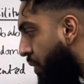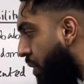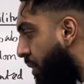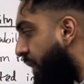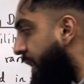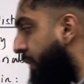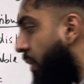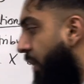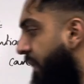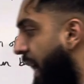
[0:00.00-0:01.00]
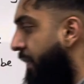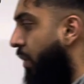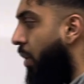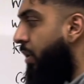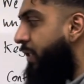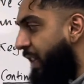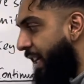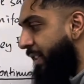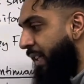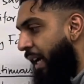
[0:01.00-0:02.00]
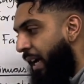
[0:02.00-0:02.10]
2, 3, 4, 5, or 6.